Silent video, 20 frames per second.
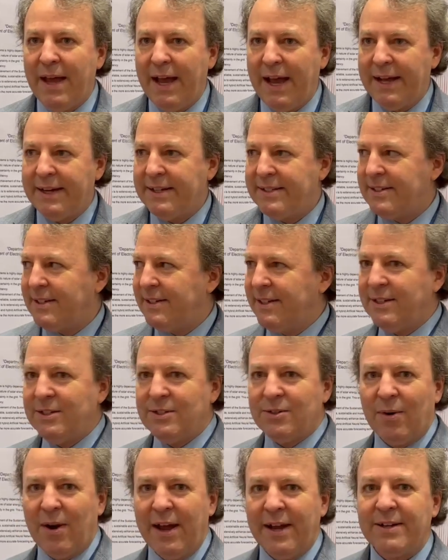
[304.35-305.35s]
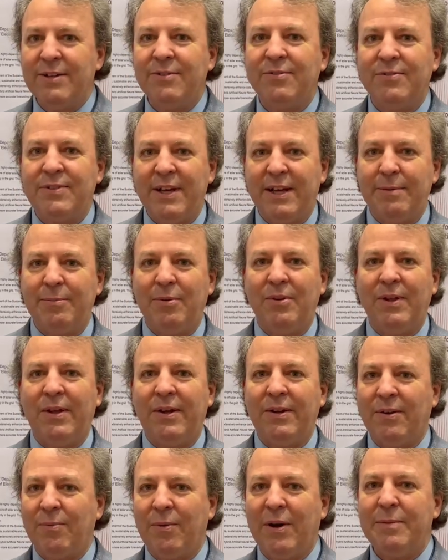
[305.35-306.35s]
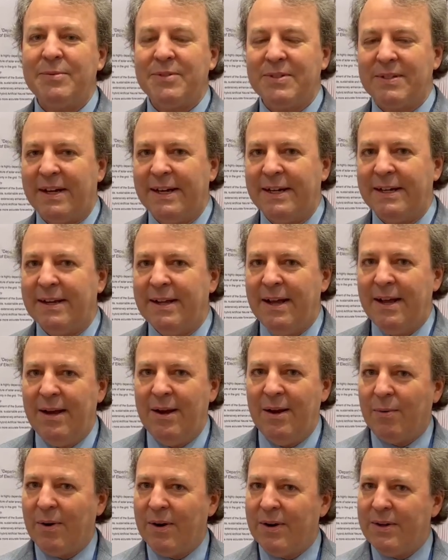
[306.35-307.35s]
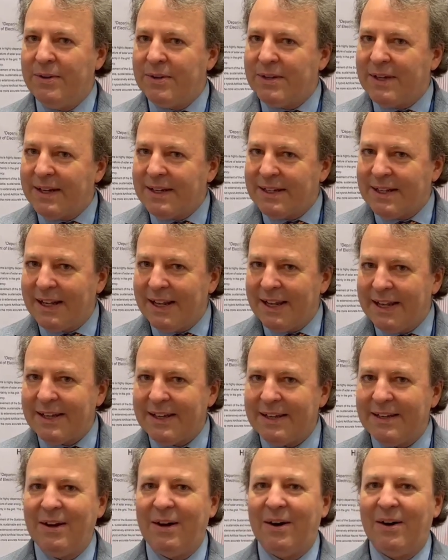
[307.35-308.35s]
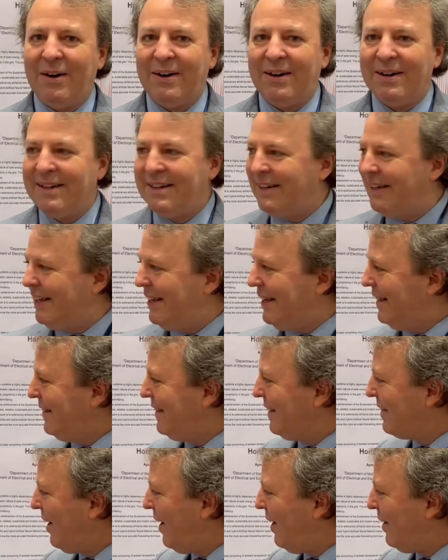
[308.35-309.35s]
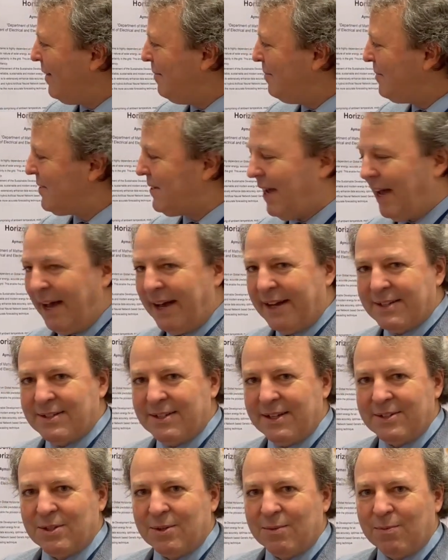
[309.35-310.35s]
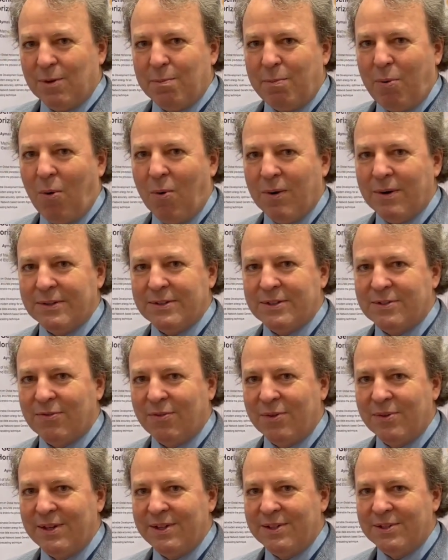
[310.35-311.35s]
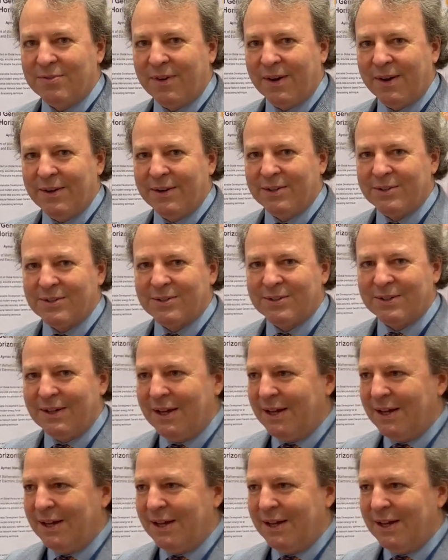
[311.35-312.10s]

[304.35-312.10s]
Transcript: and it's an interactive table on our website where you can click on the columns to access the reports for these various